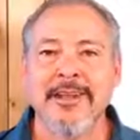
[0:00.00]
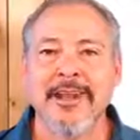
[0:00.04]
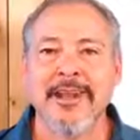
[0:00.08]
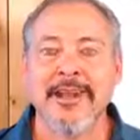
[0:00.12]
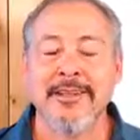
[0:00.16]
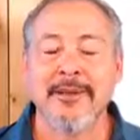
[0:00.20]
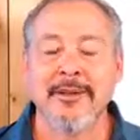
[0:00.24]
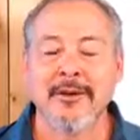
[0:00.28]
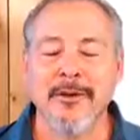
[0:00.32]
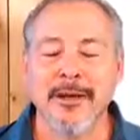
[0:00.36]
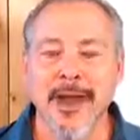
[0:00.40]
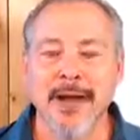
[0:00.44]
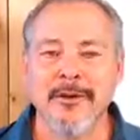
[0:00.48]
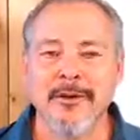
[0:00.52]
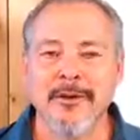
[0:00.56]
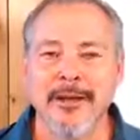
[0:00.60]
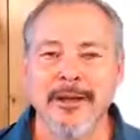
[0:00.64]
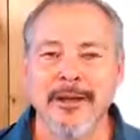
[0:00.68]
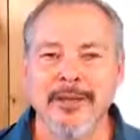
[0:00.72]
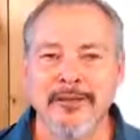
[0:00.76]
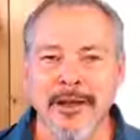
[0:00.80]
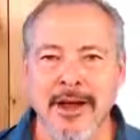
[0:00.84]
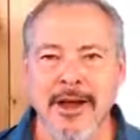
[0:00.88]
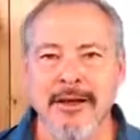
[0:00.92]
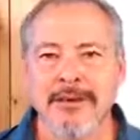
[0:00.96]
a crowd
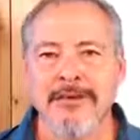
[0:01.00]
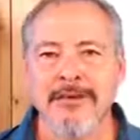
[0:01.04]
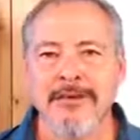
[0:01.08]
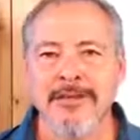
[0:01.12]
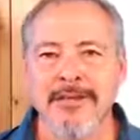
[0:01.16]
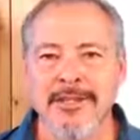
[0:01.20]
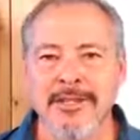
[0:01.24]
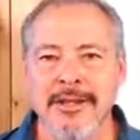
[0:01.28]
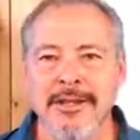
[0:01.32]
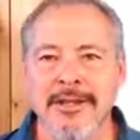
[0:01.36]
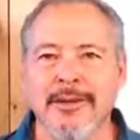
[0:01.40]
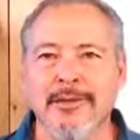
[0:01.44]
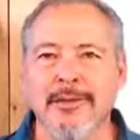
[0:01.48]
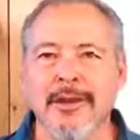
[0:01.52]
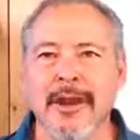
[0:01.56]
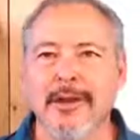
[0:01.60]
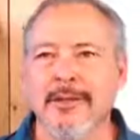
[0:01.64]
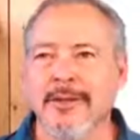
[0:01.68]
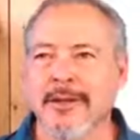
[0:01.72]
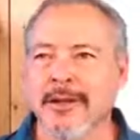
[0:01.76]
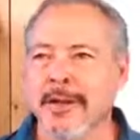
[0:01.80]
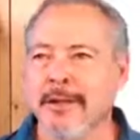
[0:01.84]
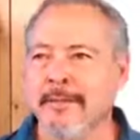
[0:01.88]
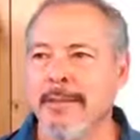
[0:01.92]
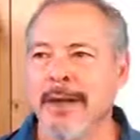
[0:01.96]
of doctors,
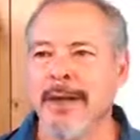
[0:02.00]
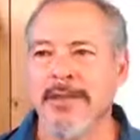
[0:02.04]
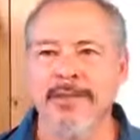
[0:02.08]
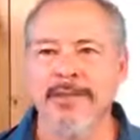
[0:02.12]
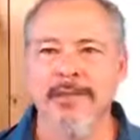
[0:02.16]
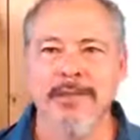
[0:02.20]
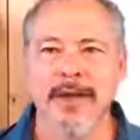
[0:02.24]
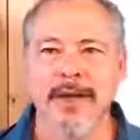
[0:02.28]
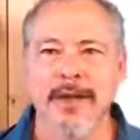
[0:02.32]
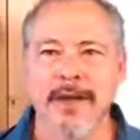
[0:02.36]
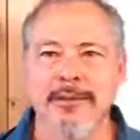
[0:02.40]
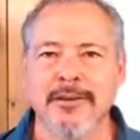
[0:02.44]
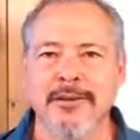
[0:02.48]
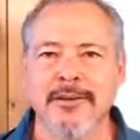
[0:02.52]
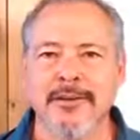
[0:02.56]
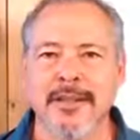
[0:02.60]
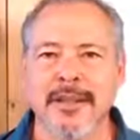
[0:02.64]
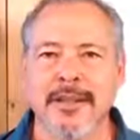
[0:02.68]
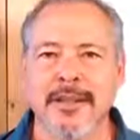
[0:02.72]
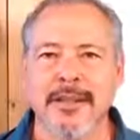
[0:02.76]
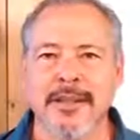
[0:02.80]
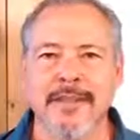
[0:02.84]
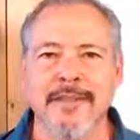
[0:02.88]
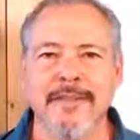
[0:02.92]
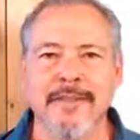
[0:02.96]
a bunch of doctors
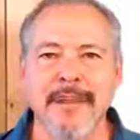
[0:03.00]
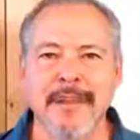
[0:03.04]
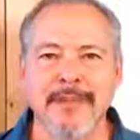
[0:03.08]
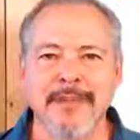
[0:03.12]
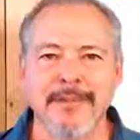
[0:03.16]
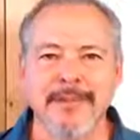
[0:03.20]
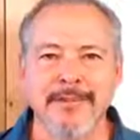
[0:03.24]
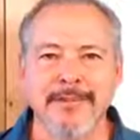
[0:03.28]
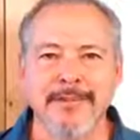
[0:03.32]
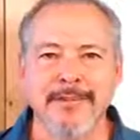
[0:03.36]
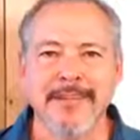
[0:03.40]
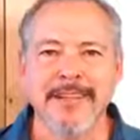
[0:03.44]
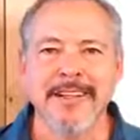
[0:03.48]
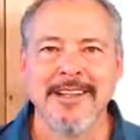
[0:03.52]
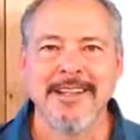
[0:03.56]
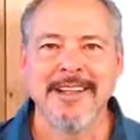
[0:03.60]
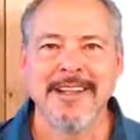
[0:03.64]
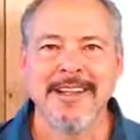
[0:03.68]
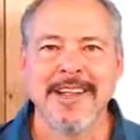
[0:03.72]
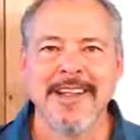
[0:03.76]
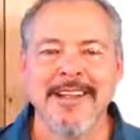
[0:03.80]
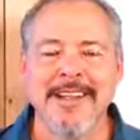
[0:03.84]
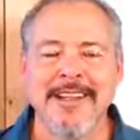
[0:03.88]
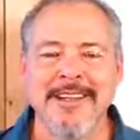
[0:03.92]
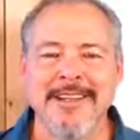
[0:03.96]
at a convention
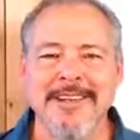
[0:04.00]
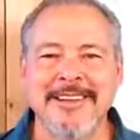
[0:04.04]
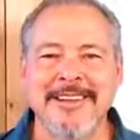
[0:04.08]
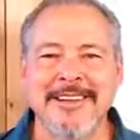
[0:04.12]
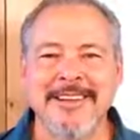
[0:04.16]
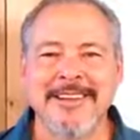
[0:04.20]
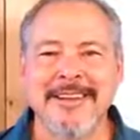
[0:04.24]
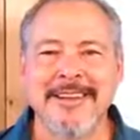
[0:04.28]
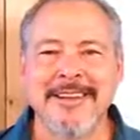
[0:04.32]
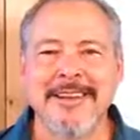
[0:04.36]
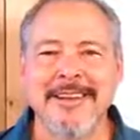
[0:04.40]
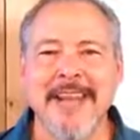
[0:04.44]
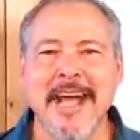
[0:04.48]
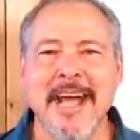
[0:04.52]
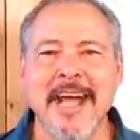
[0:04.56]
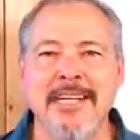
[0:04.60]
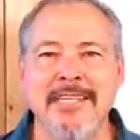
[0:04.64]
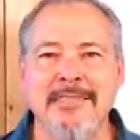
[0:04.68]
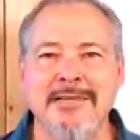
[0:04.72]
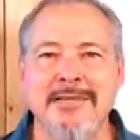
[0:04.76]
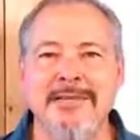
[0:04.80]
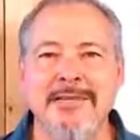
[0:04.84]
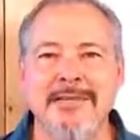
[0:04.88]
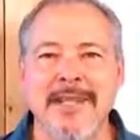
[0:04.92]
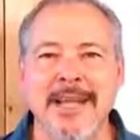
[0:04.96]
in
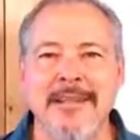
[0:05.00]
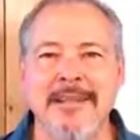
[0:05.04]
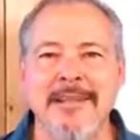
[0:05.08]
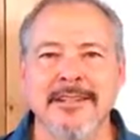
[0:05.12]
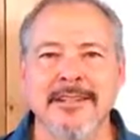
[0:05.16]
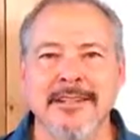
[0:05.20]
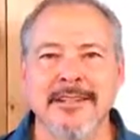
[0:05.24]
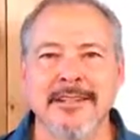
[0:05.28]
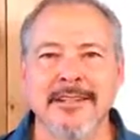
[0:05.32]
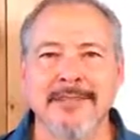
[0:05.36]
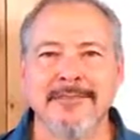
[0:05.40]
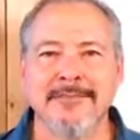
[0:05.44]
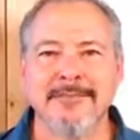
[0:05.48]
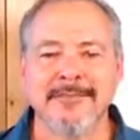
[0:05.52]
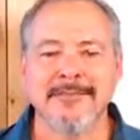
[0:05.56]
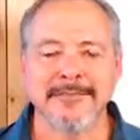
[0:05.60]
Nashville, Tennessee.